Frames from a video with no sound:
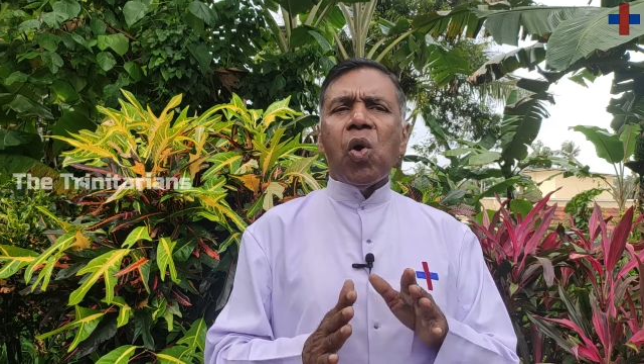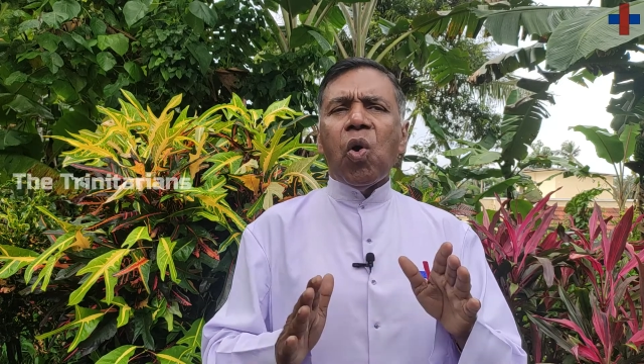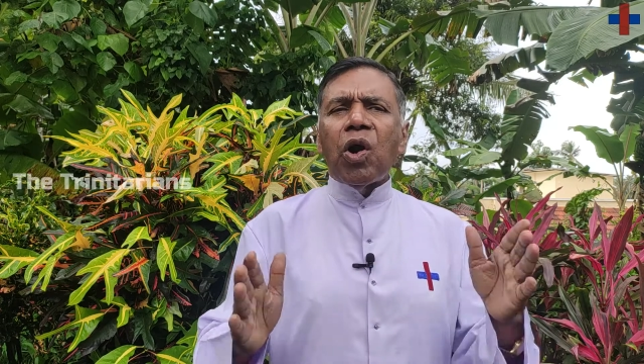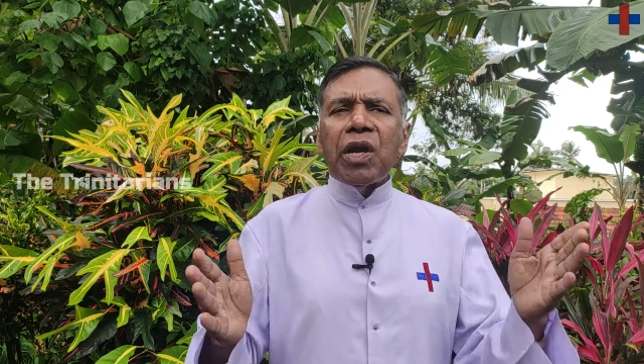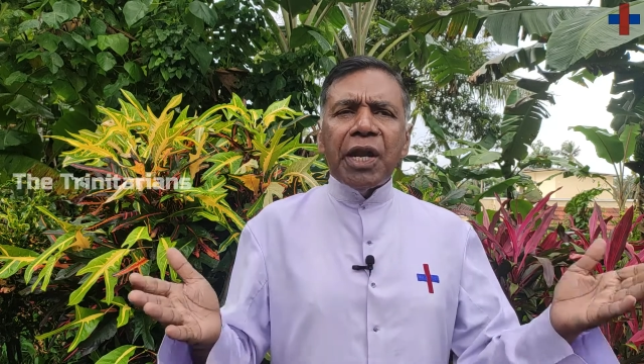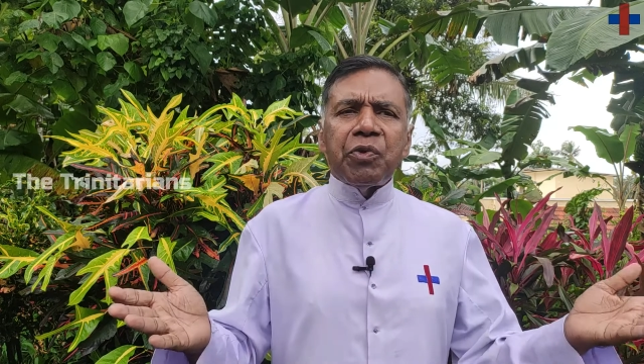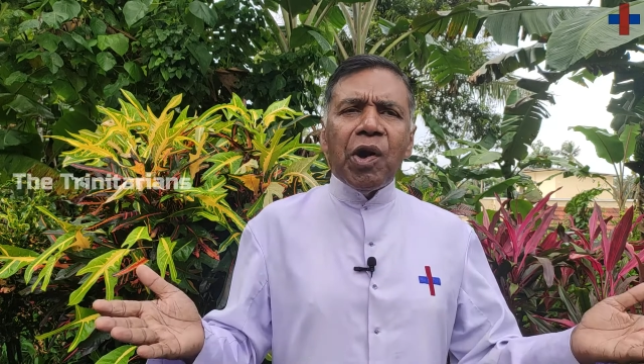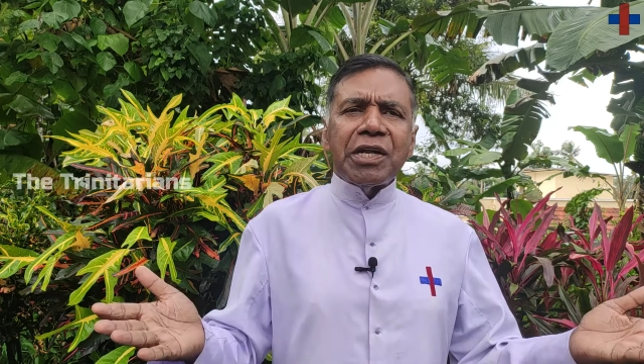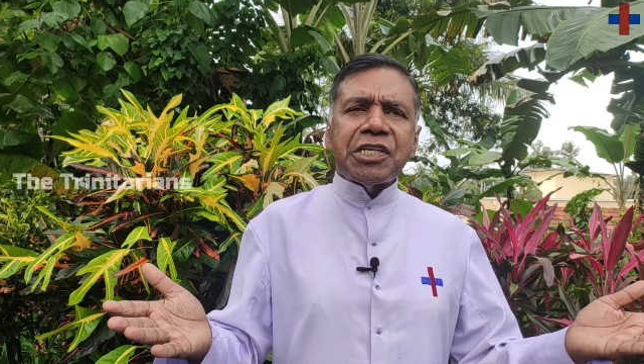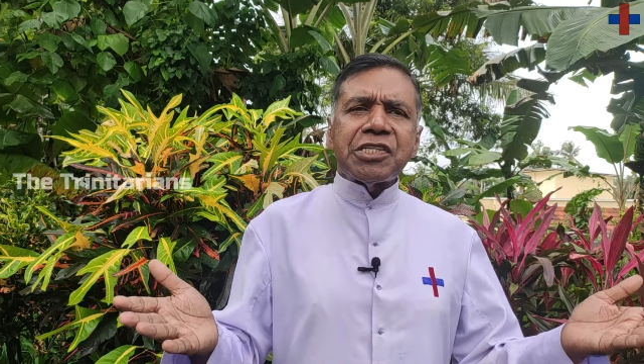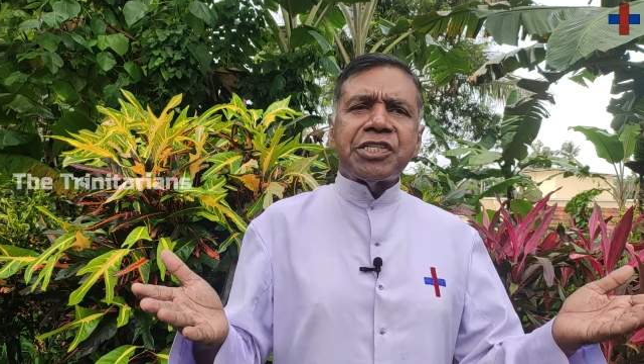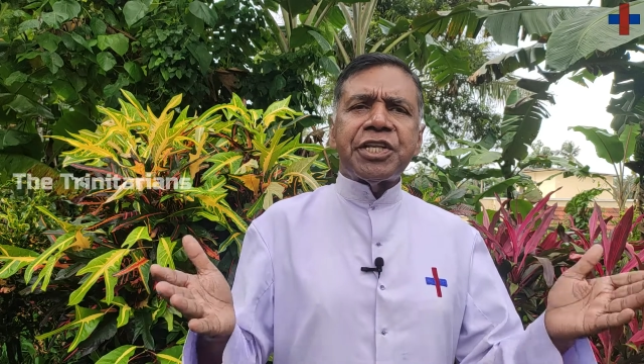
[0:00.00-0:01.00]
All
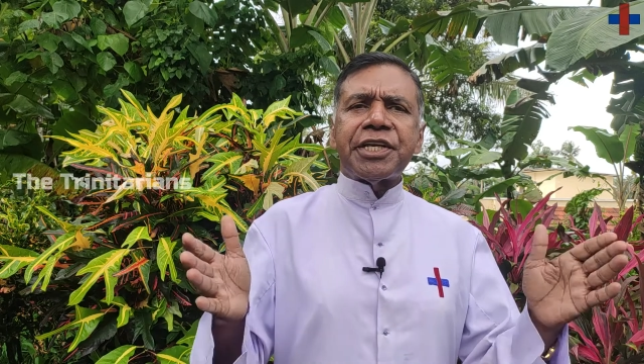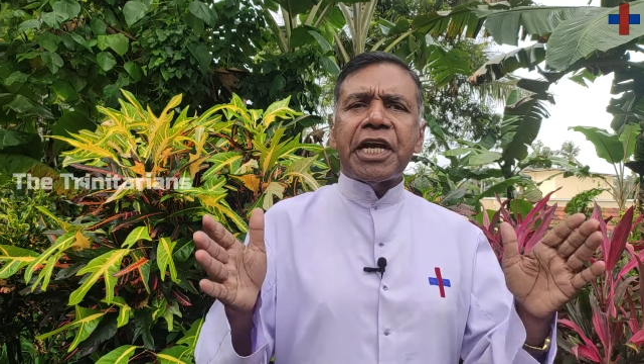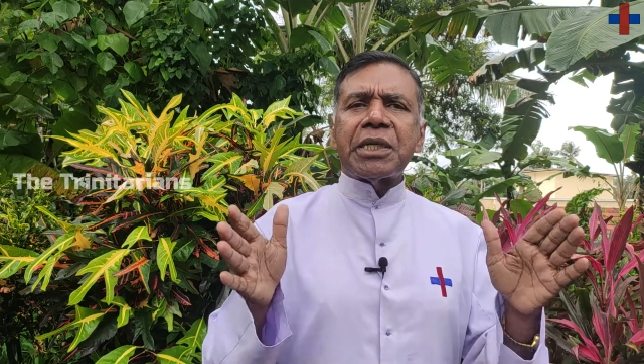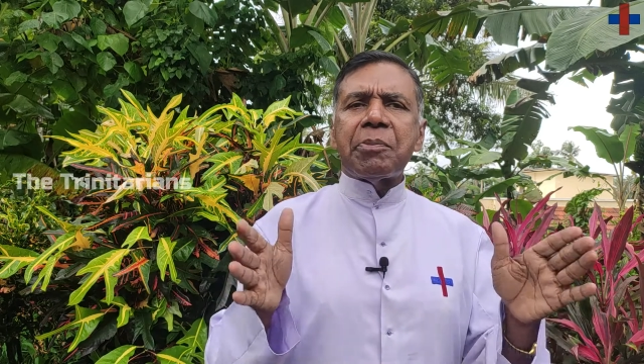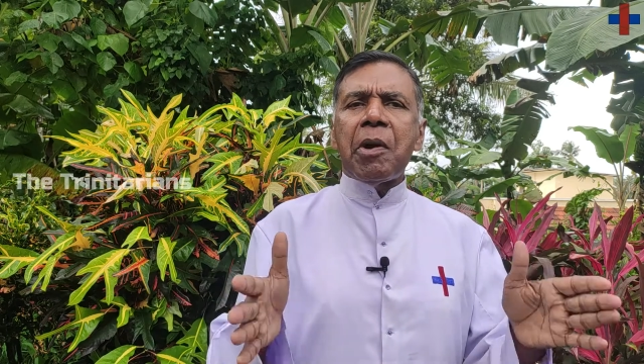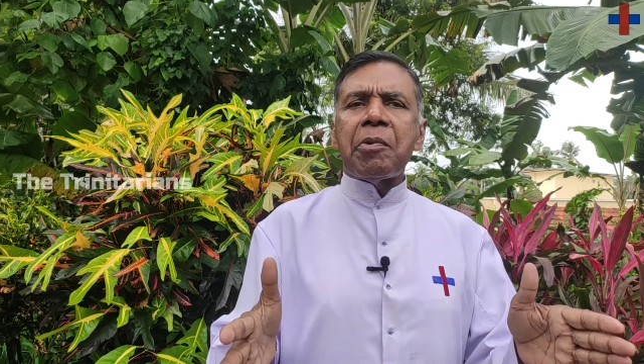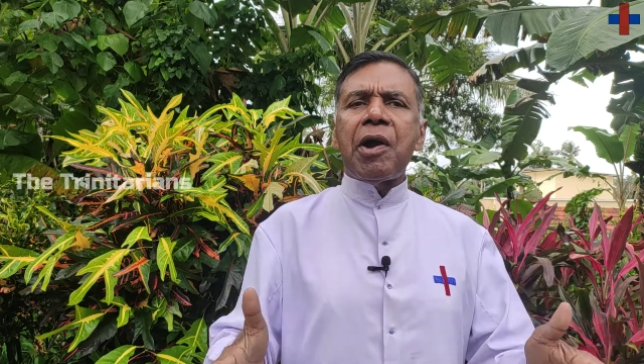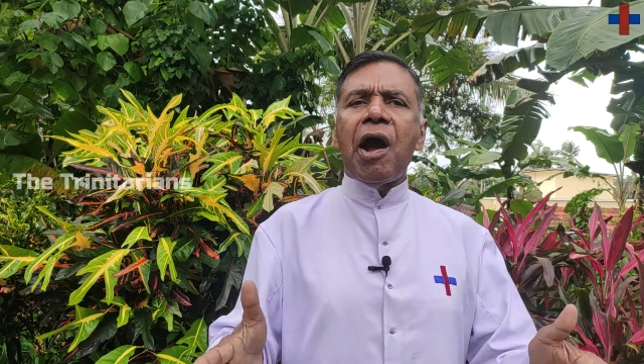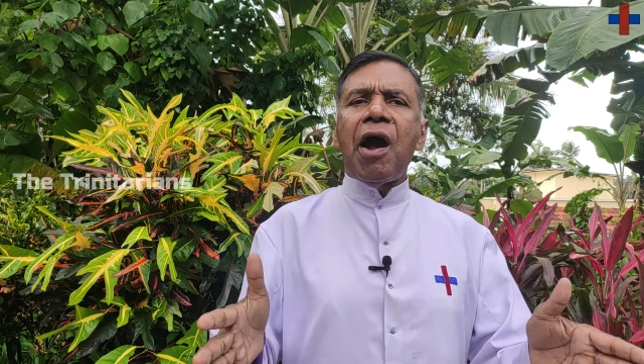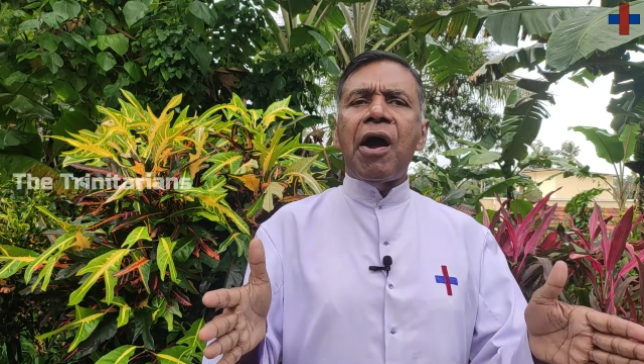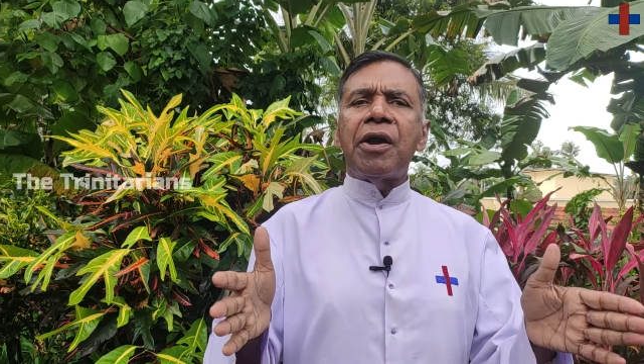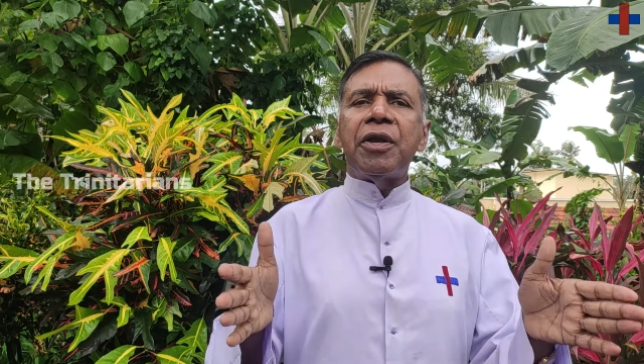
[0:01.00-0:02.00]
advances in the kingdom of
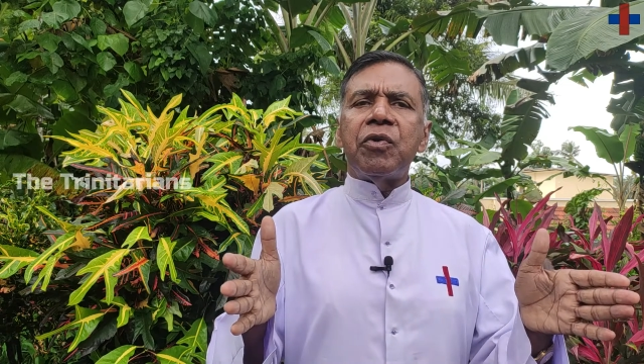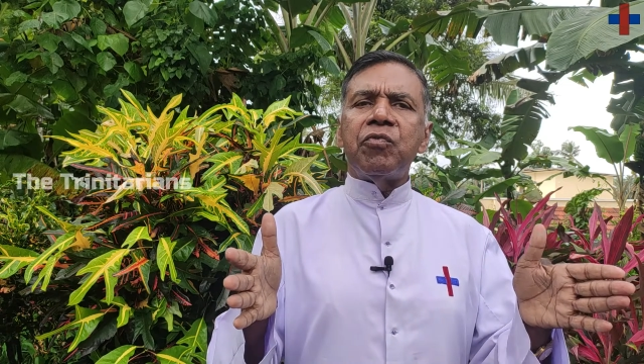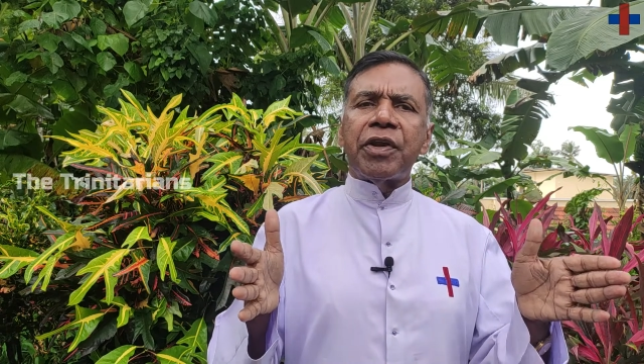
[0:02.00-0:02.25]
God